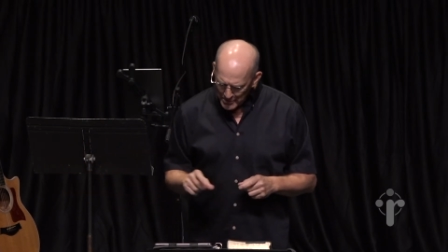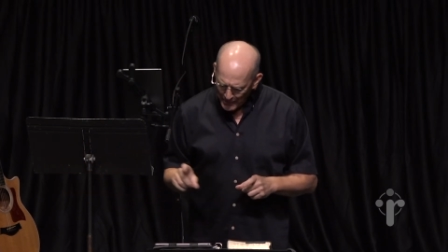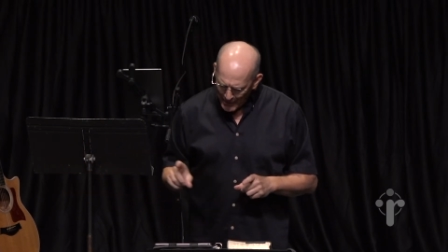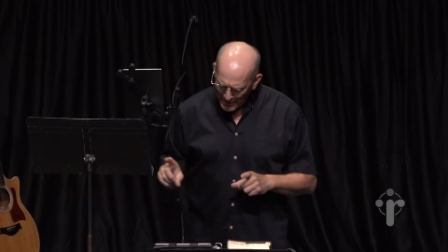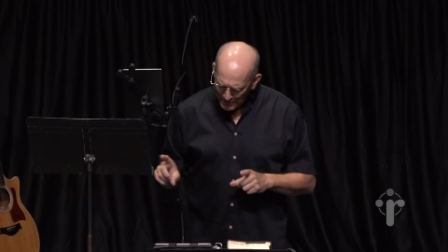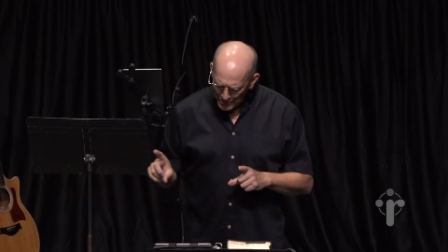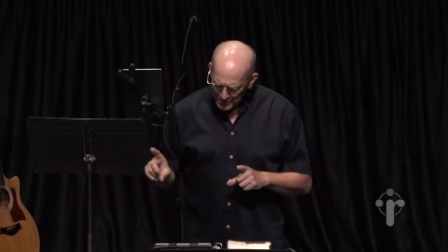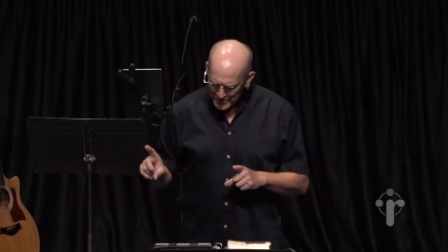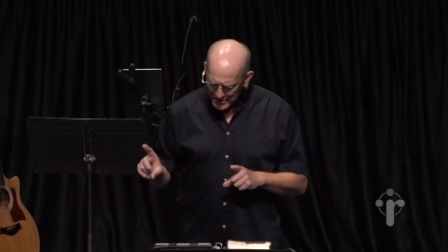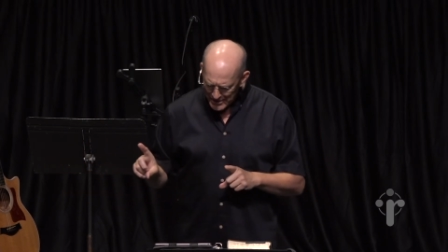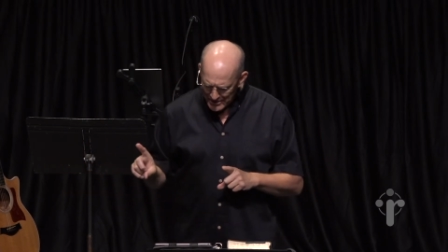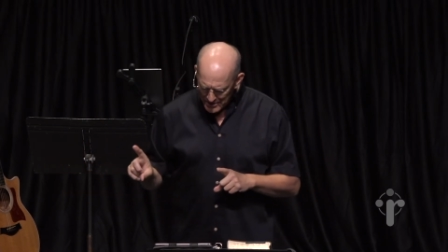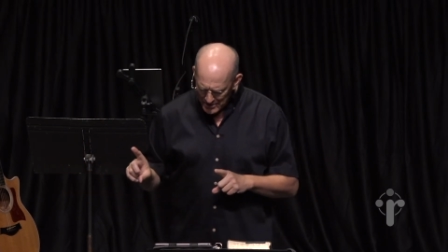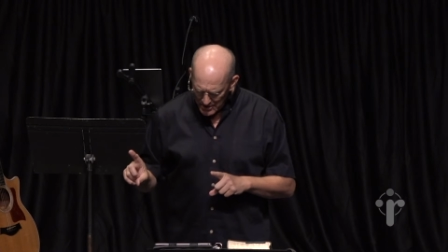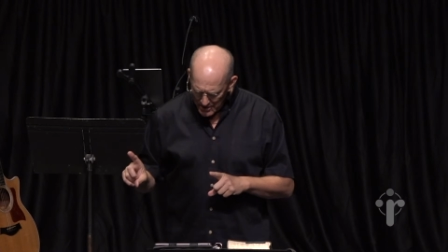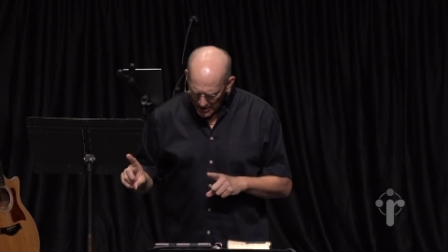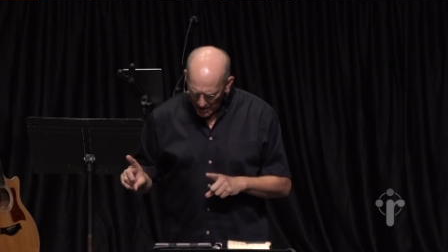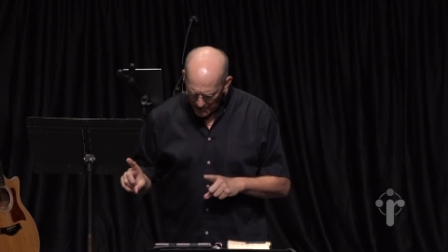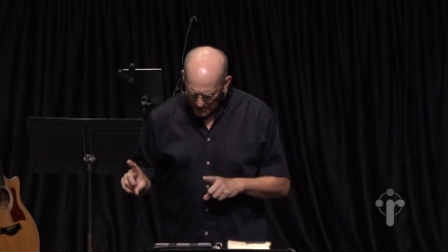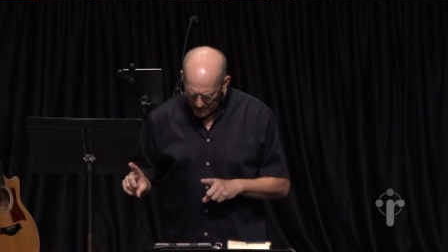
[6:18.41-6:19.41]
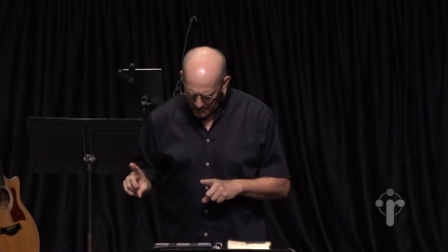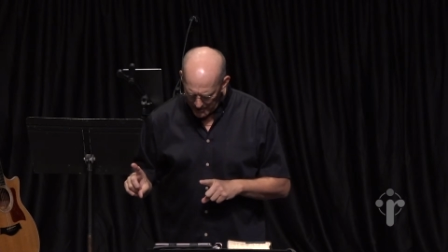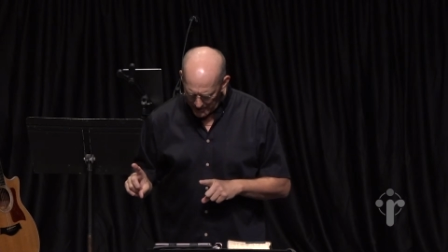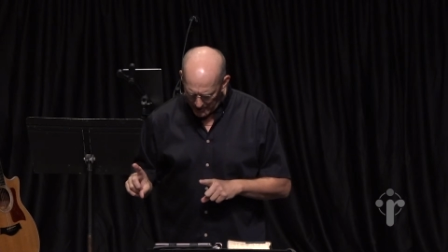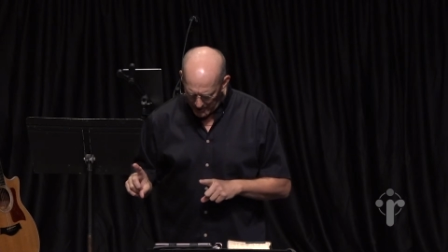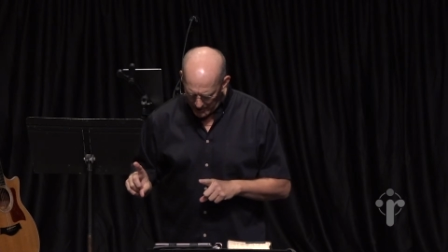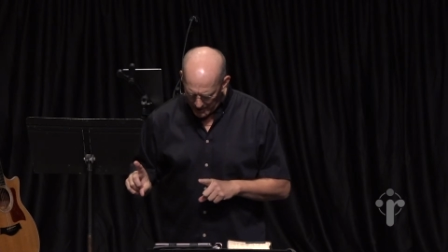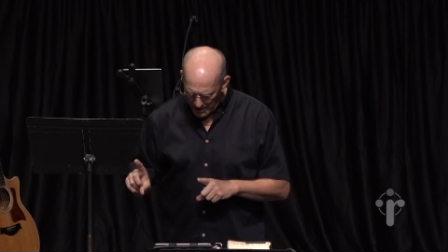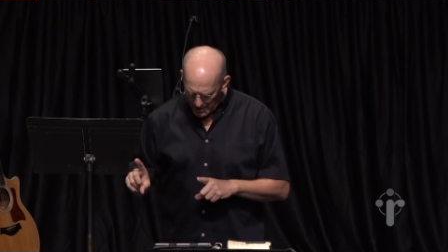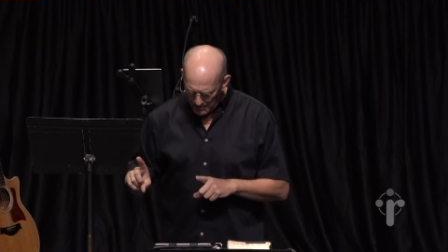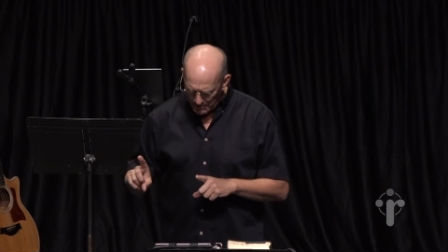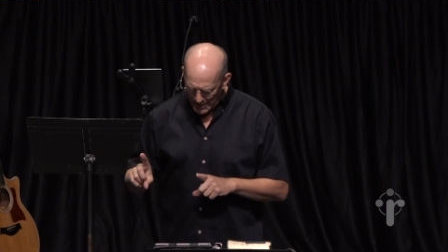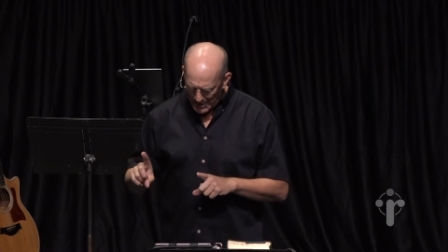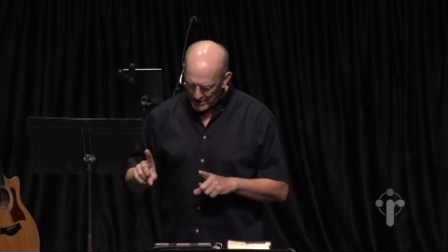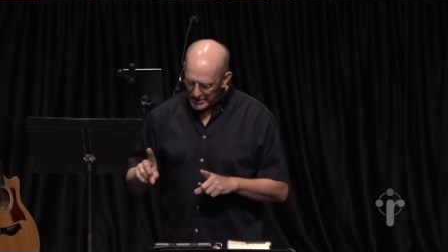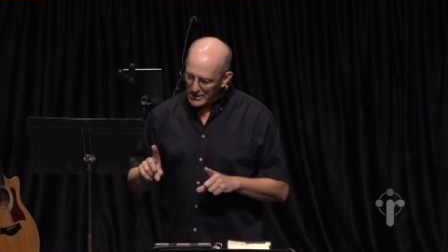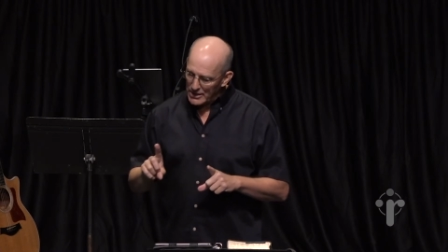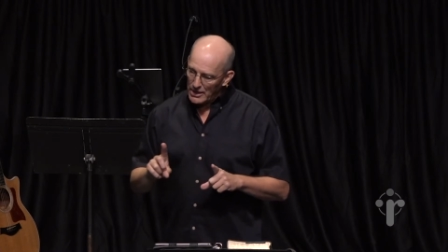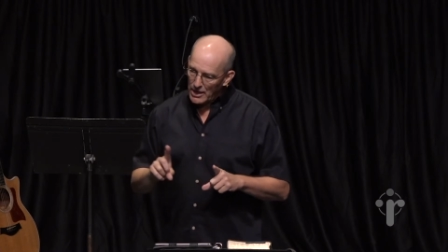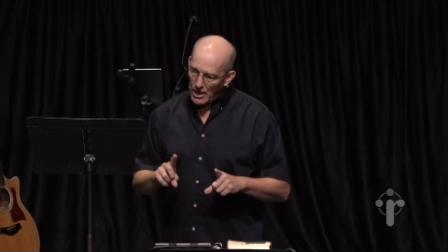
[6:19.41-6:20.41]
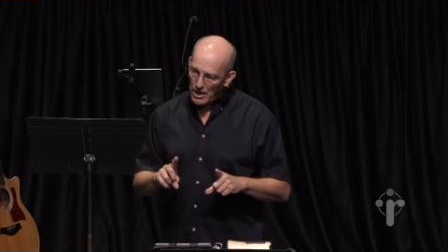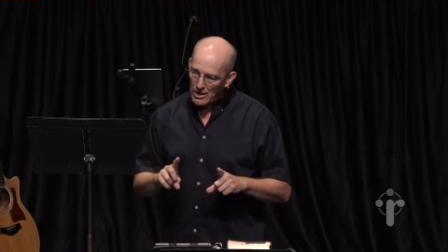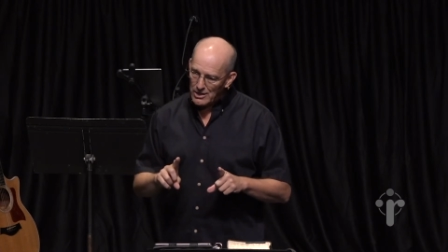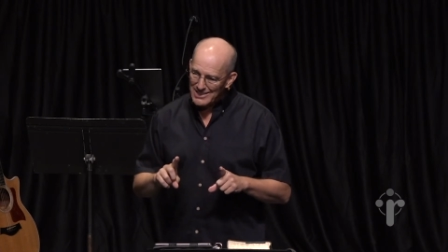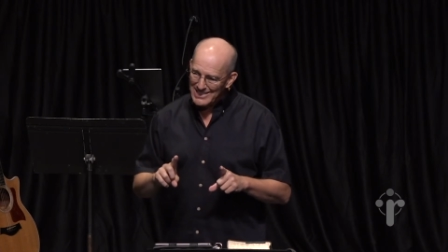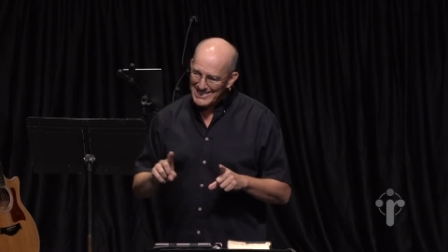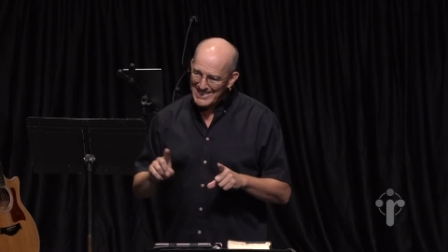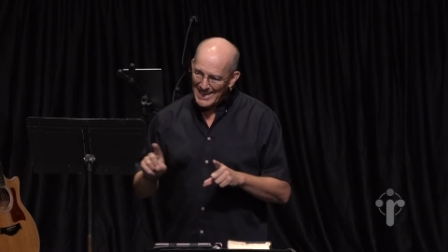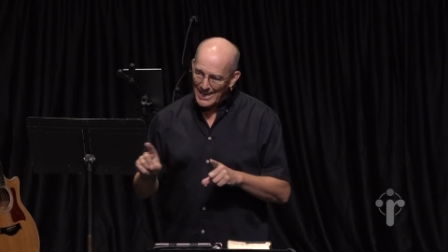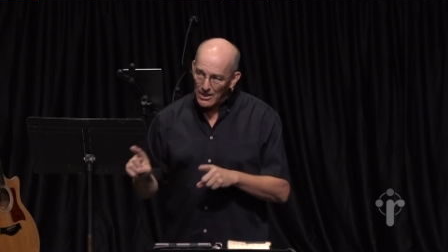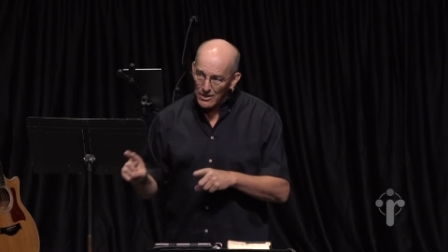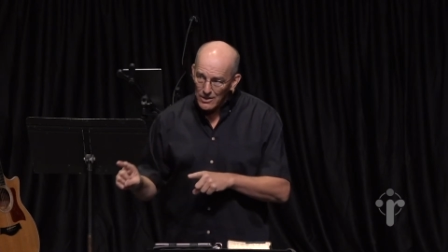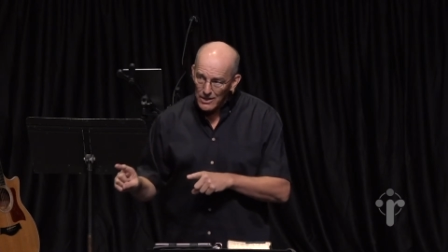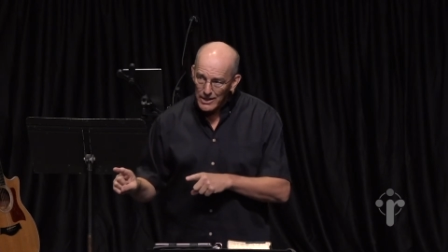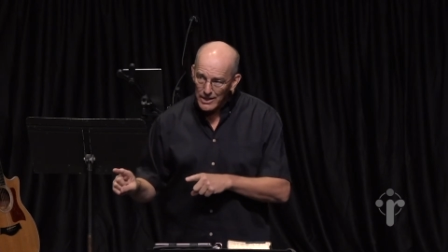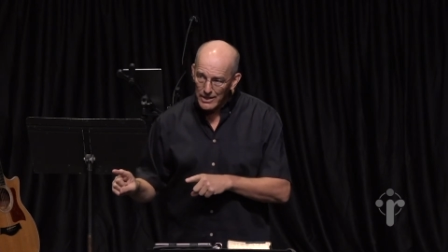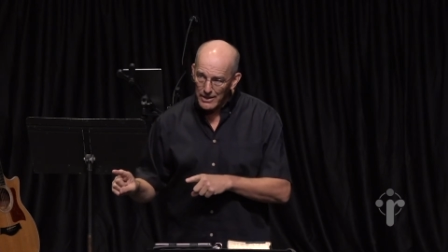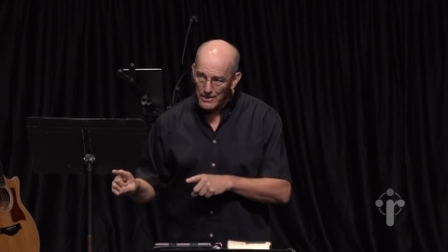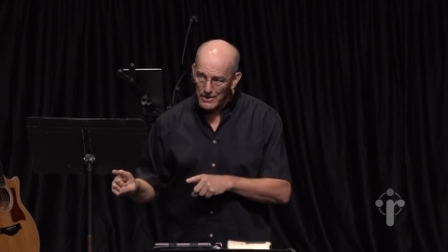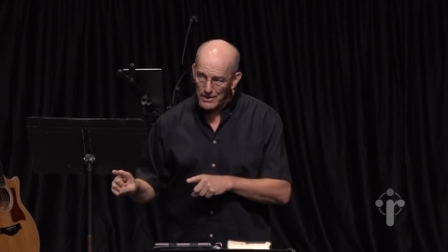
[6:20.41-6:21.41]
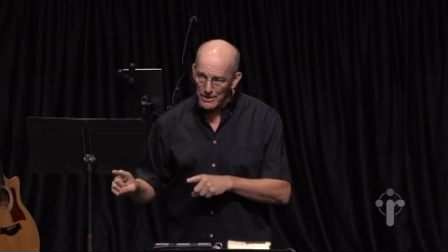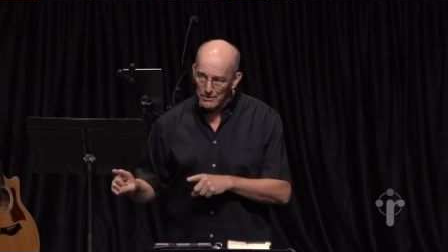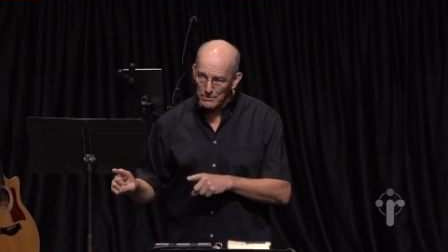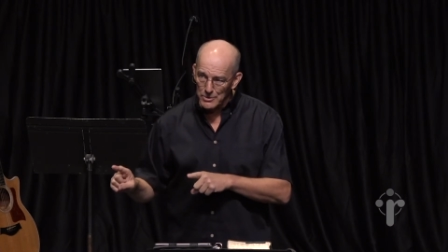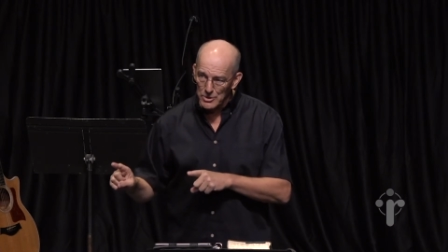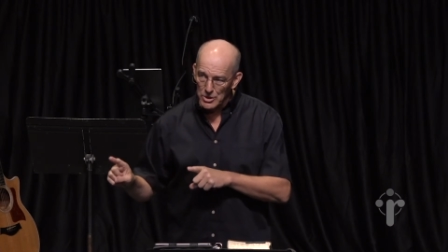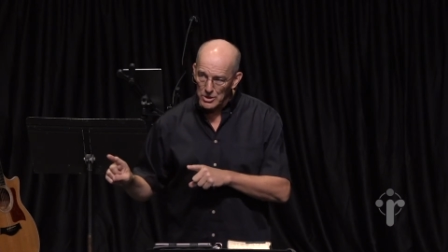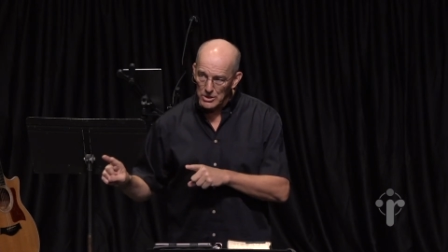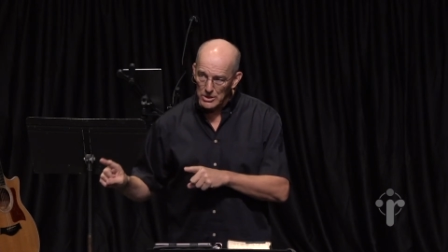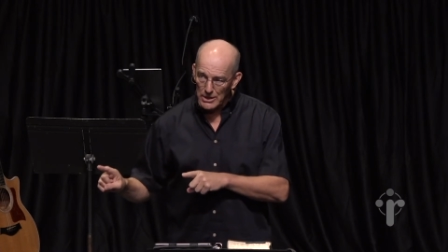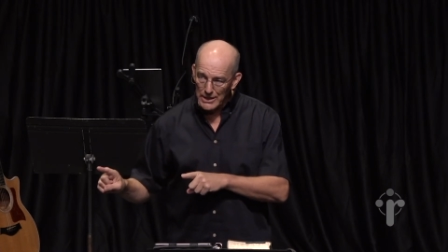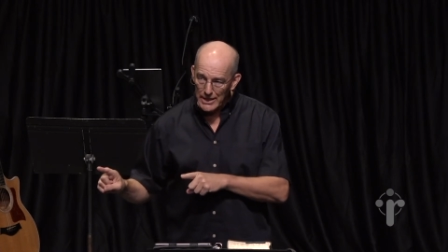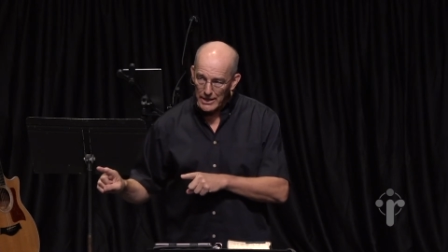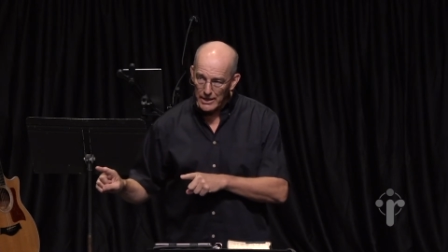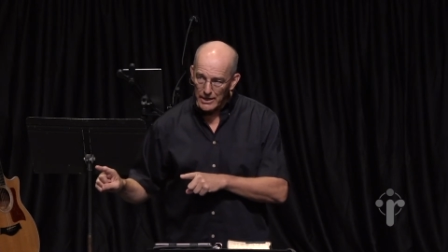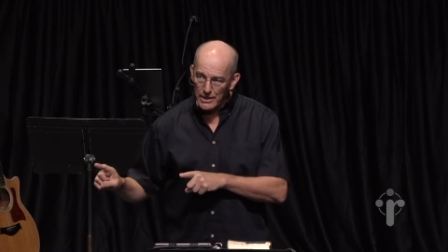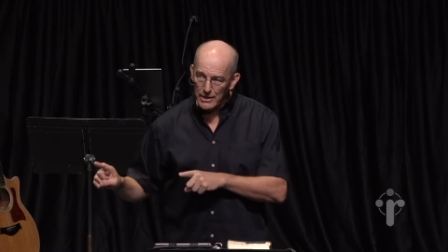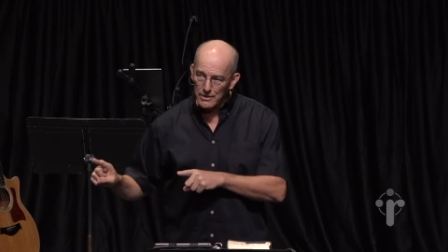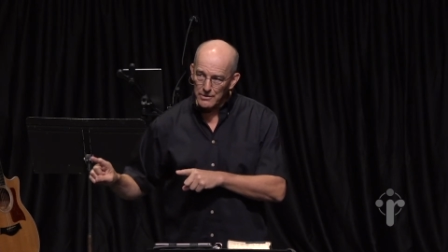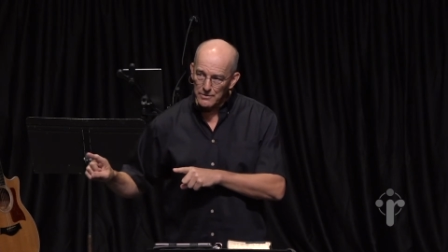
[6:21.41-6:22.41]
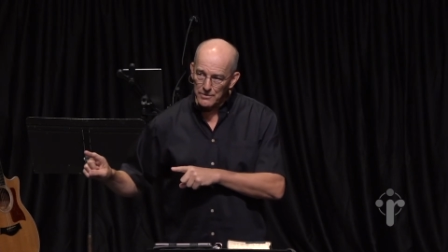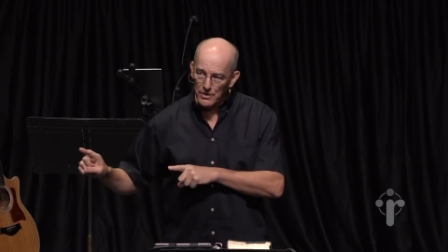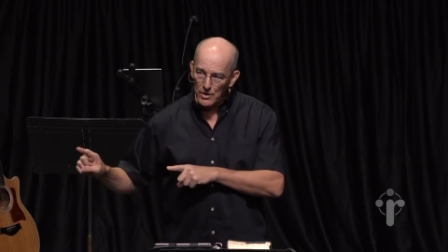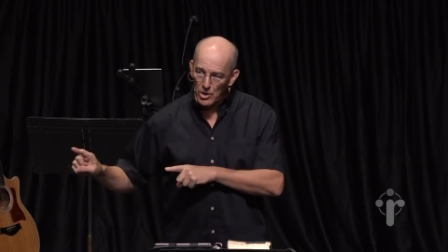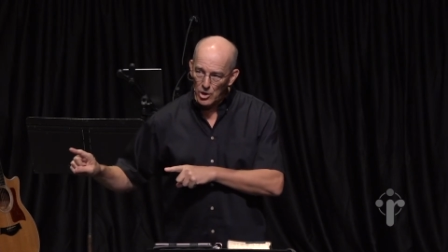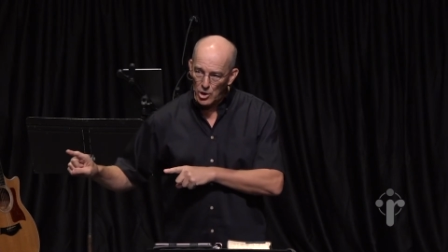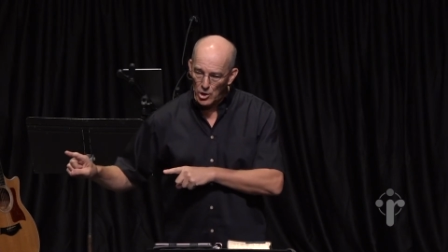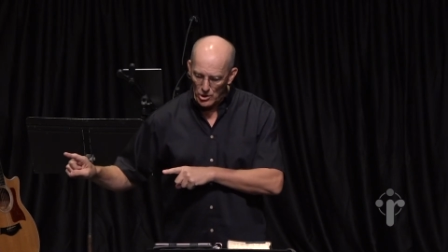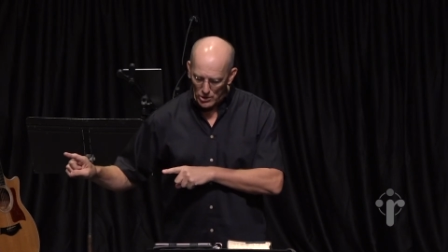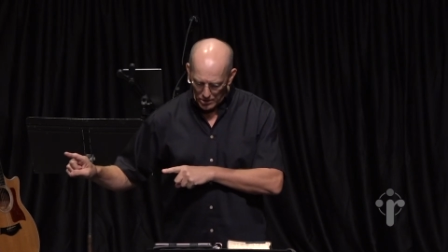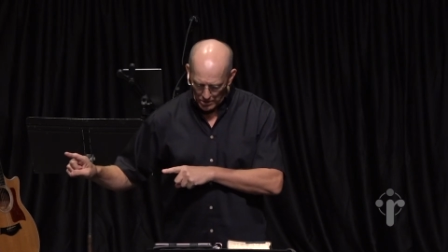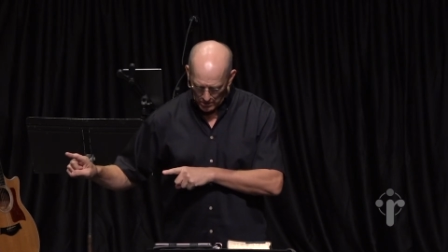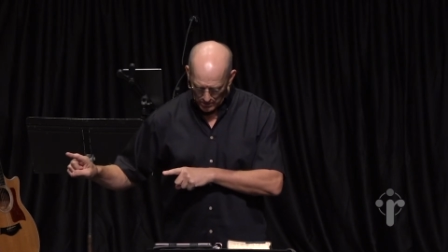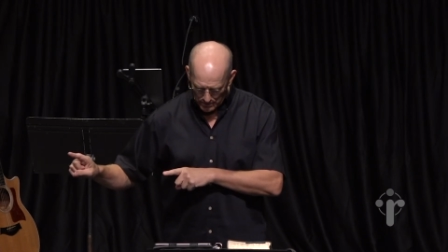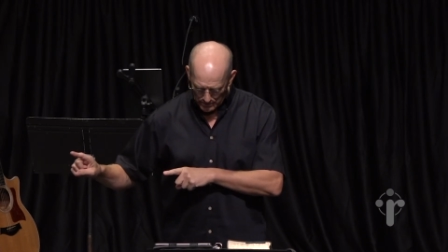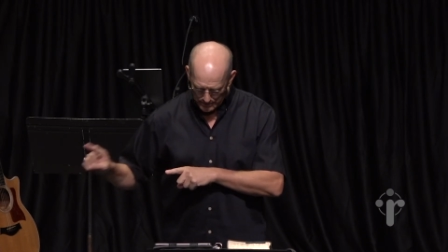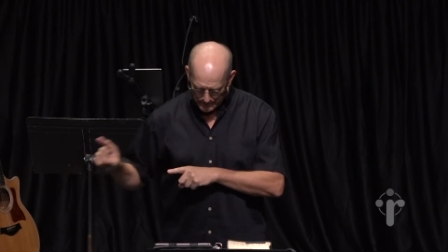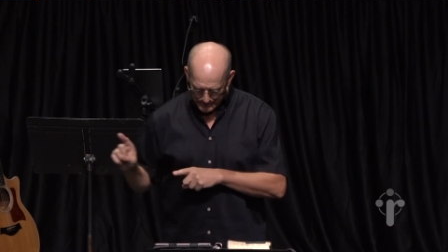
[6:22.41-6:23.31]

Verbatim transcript: the Bible says nothing about God telling them to leave Ur.